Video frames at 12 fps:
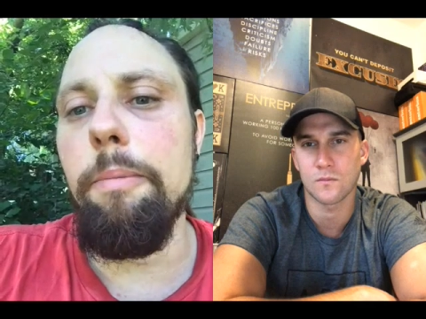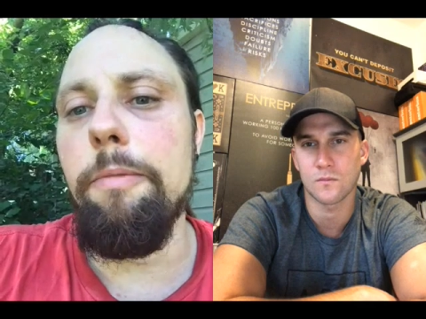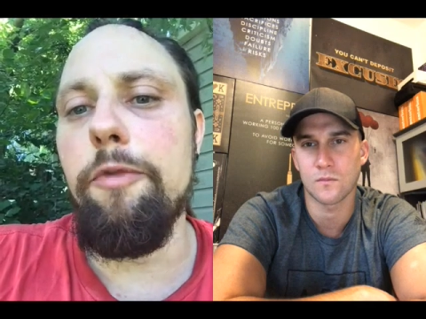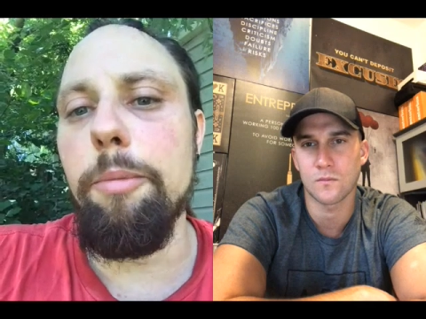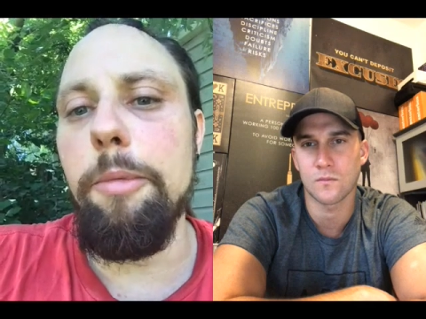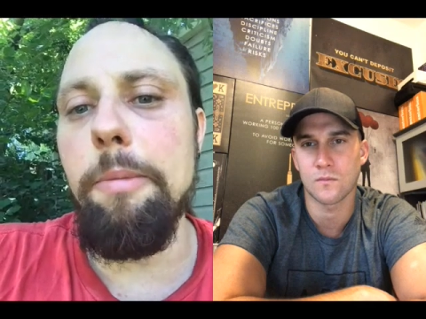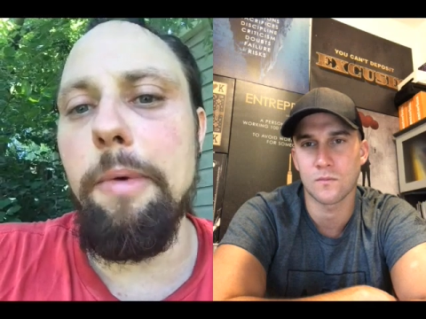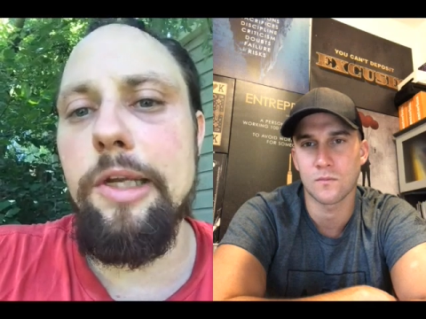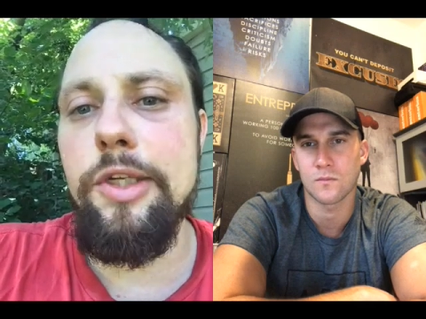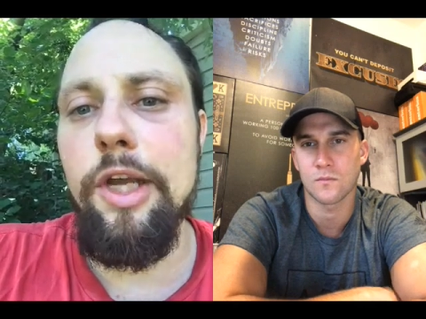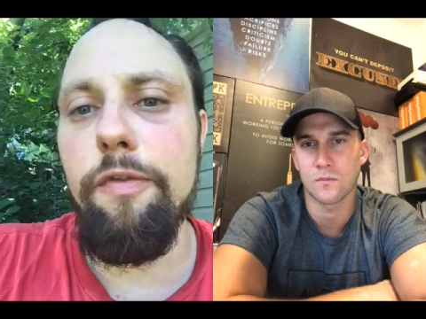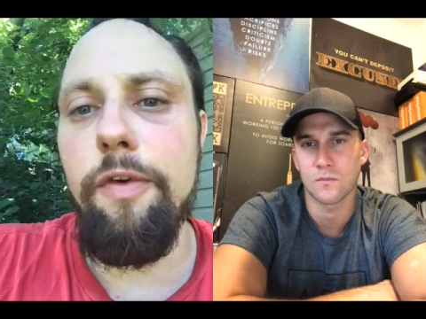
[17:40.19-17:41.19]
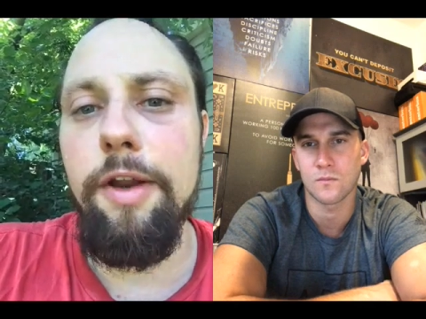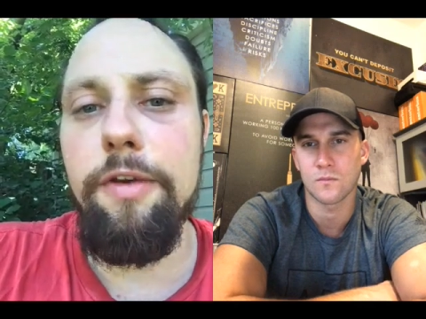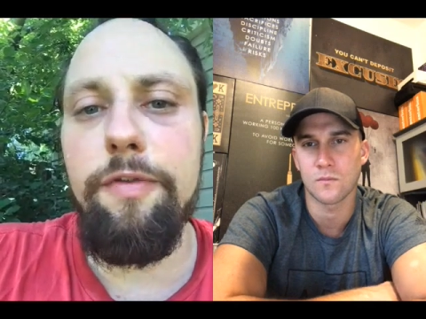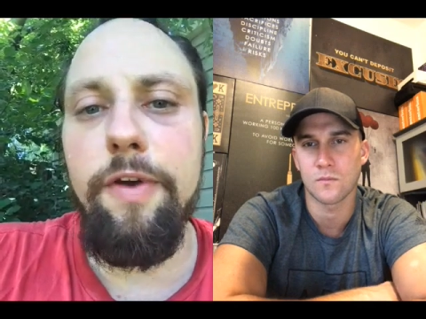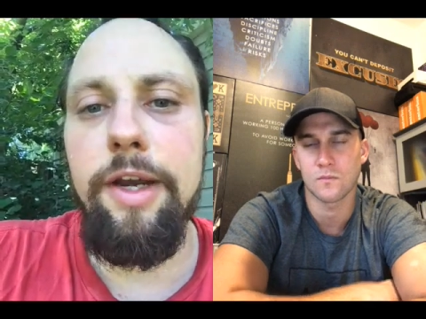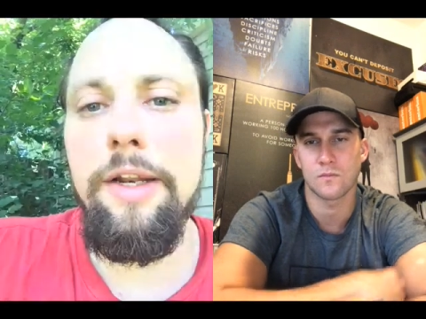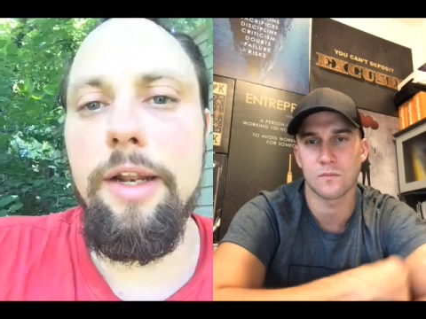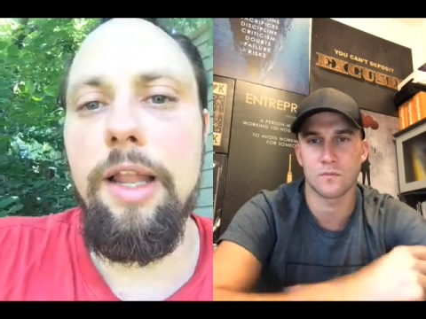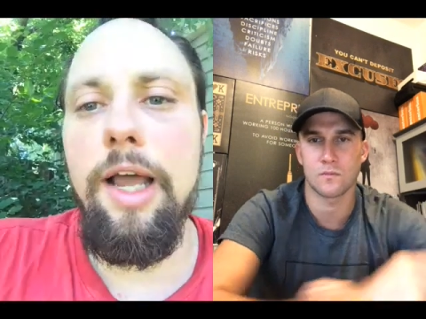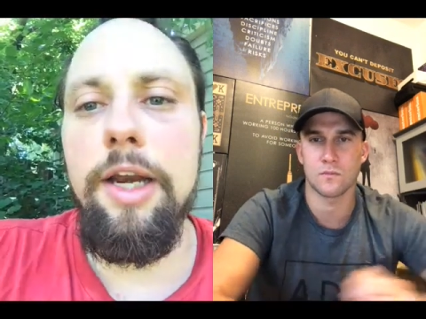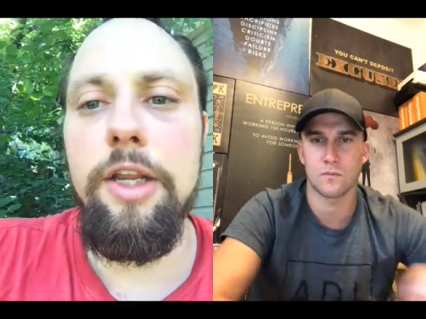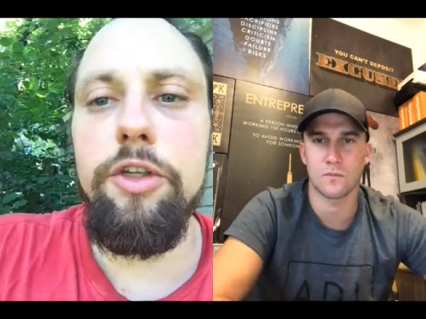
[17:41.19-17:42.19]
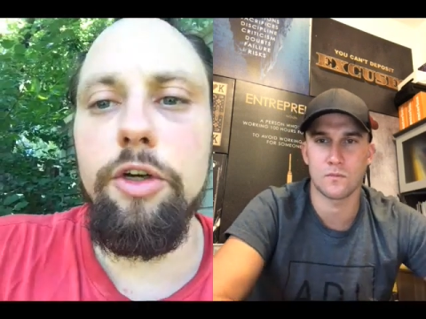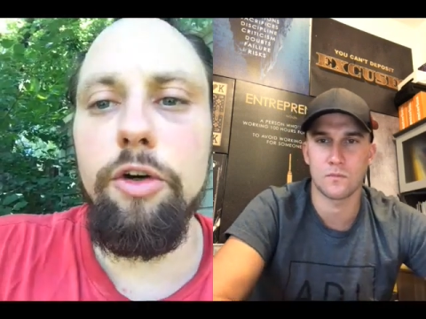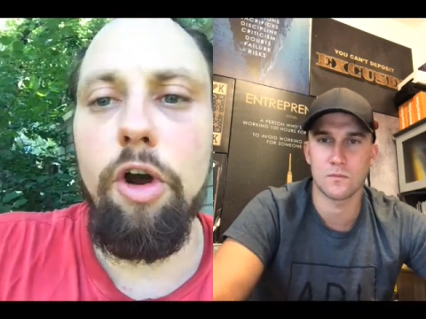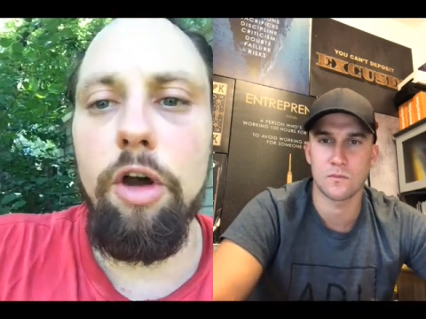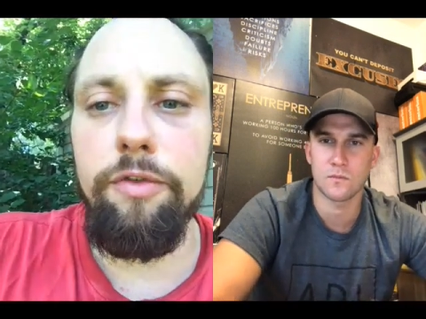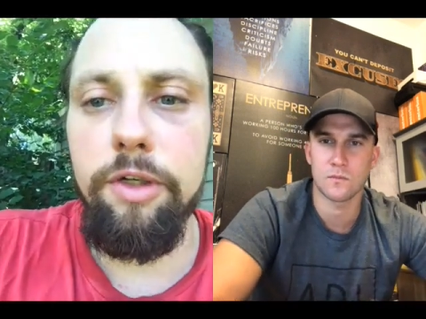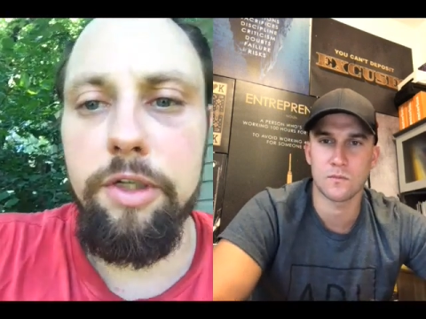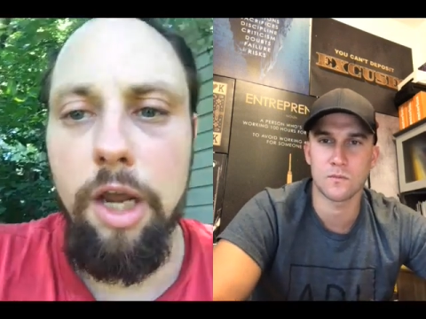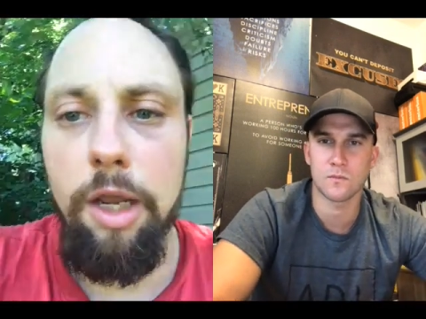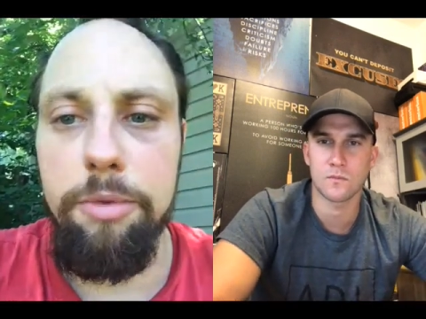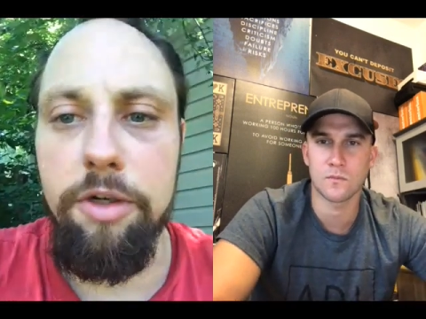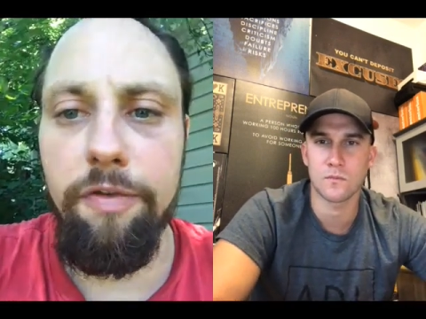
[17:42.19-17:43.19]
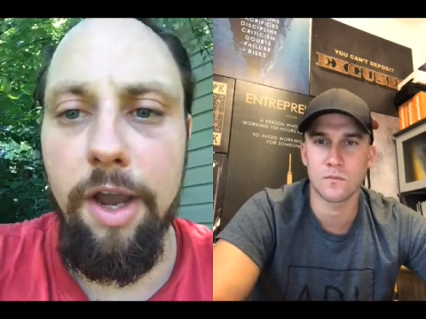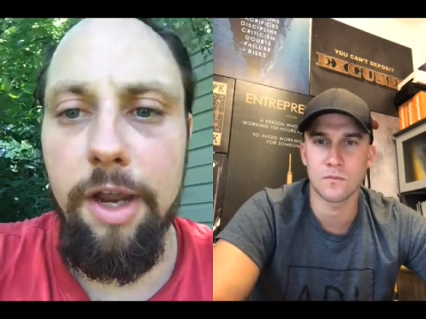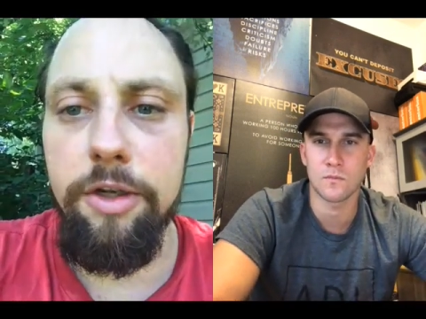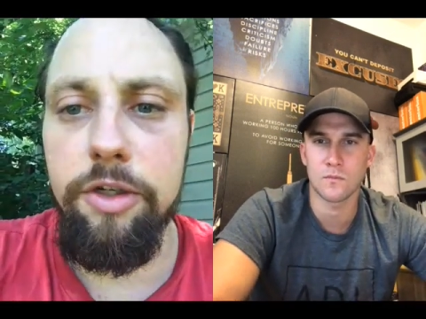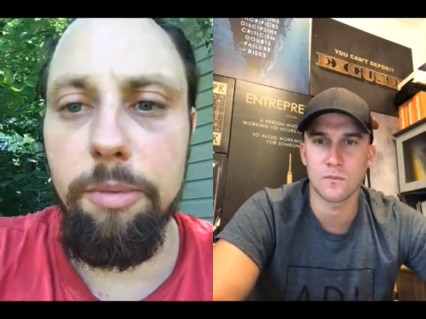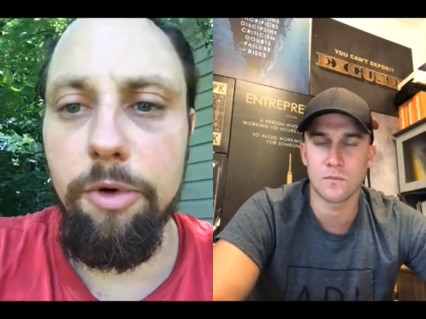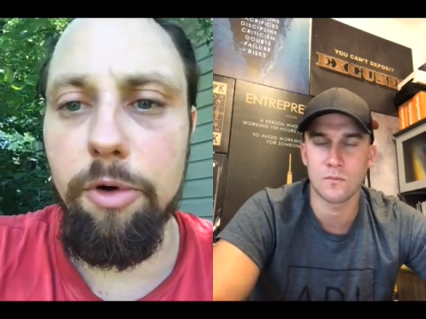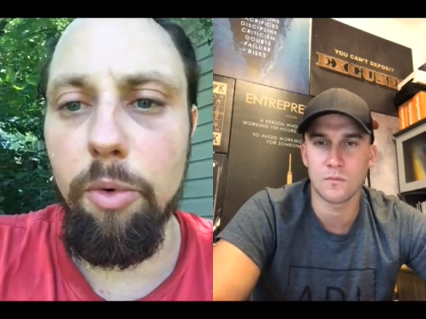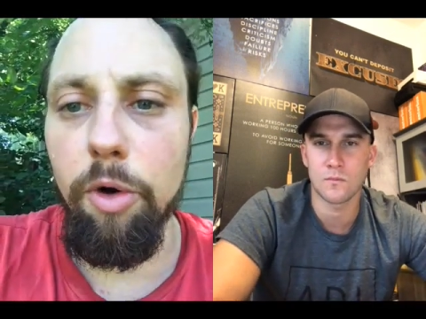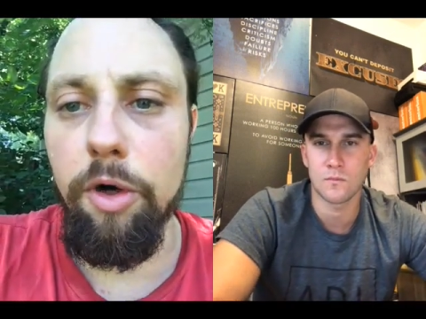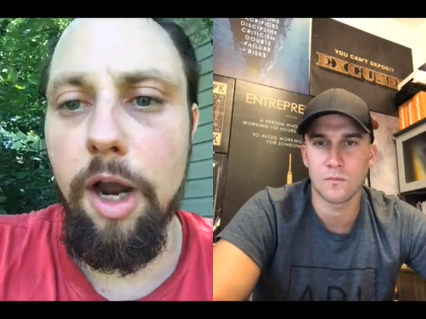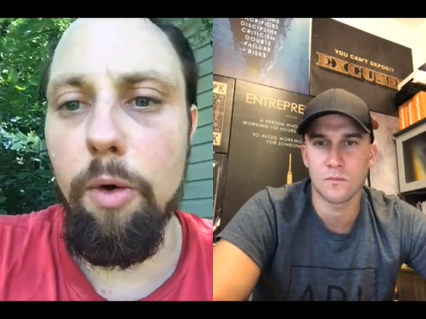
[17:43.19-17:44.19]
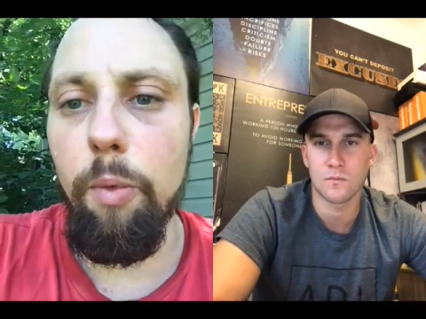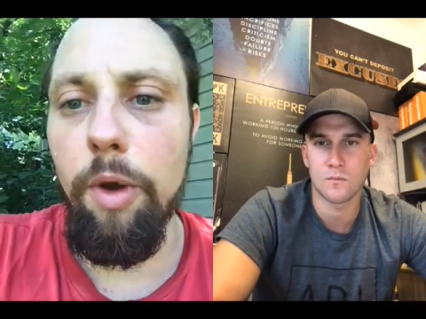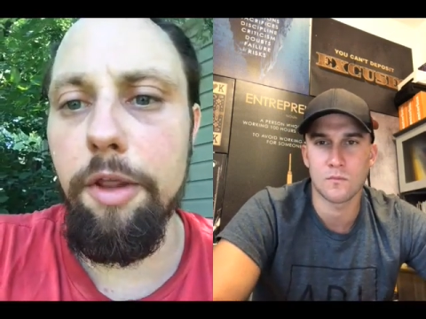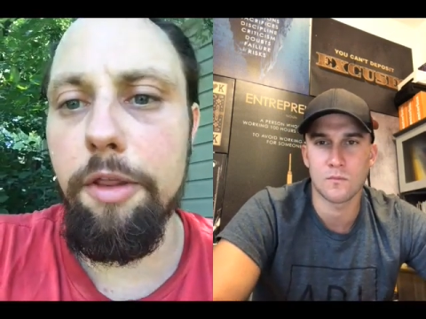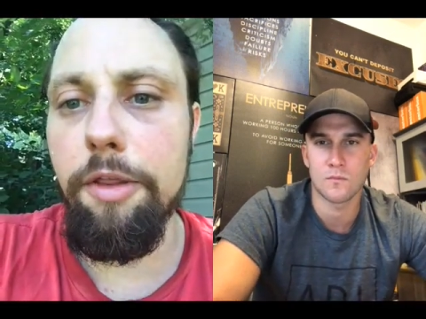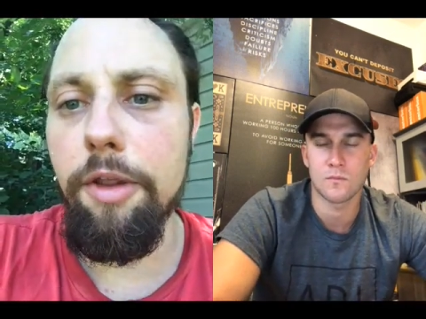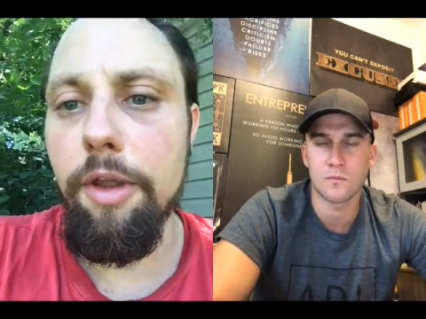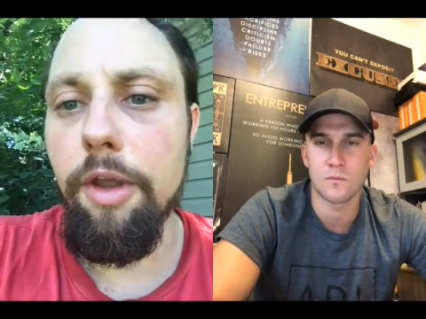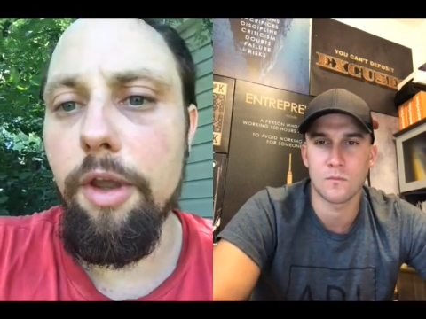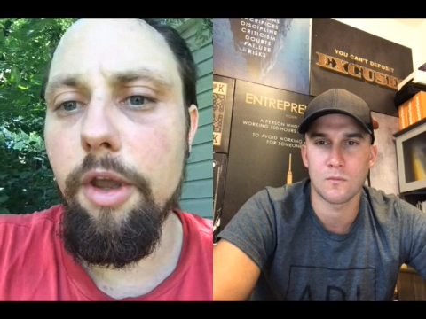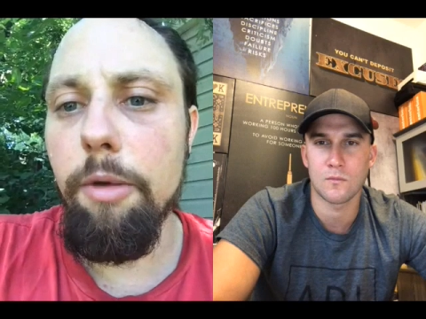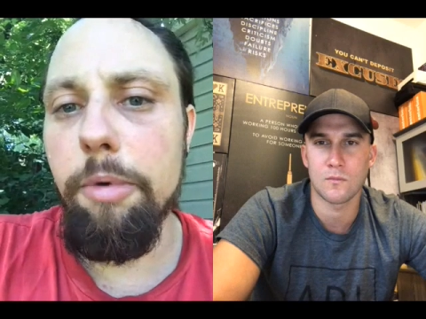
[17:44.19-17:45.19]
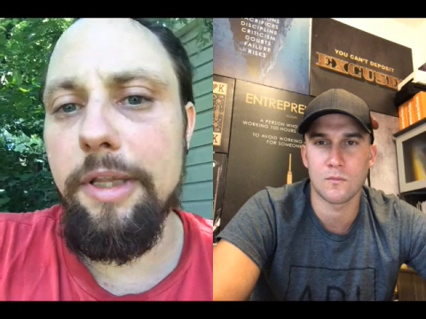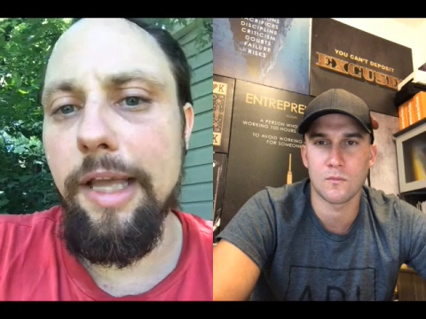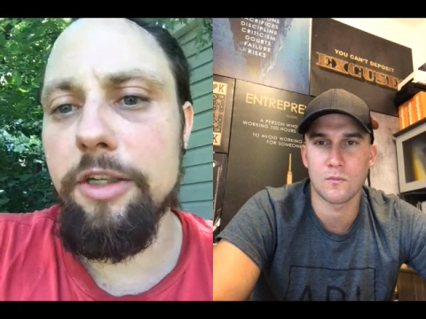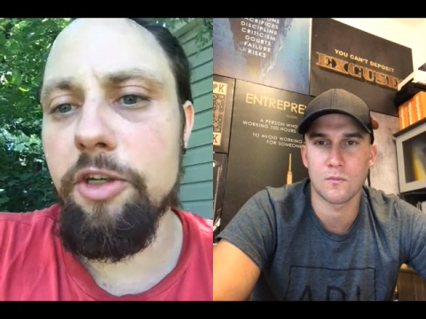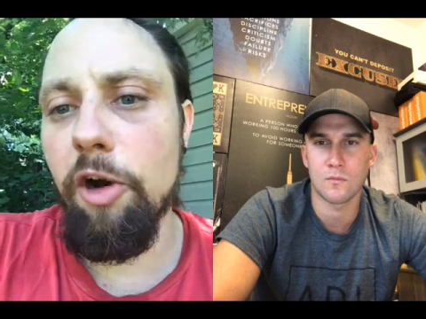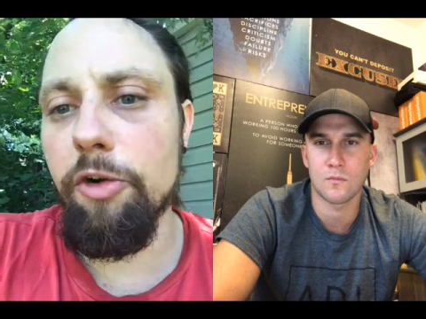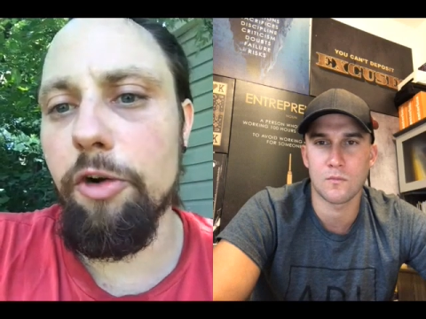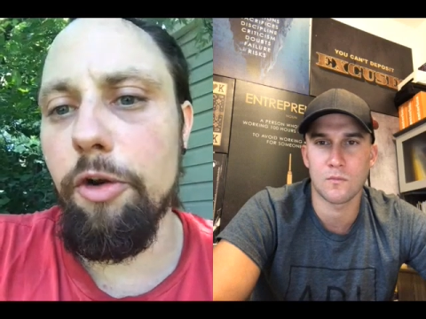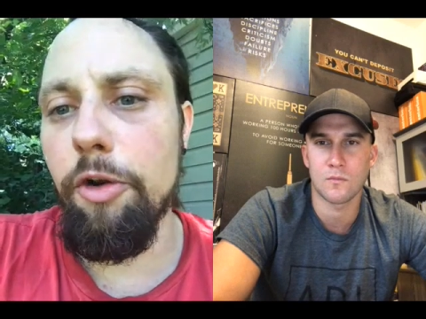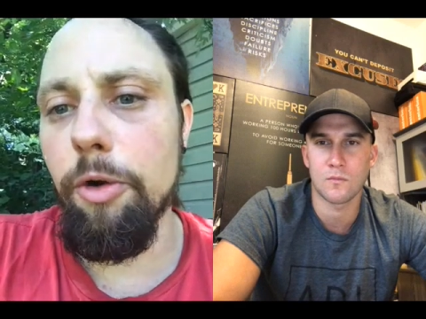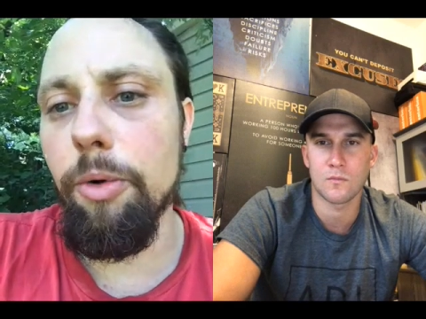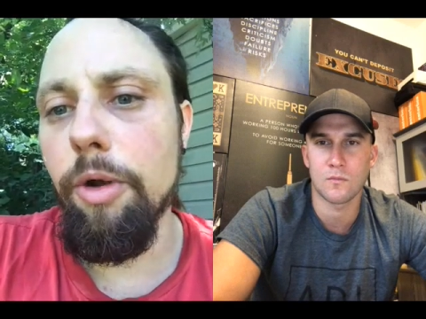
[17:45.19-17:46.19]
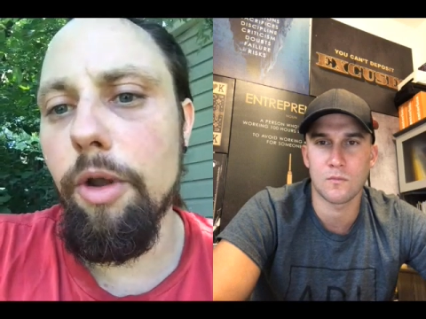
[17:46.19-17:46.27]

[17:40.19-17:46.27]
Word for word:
Speaker 1: For me, myself, I find it a lot easier oftentimes to find someone to work out with, but that's hard to do.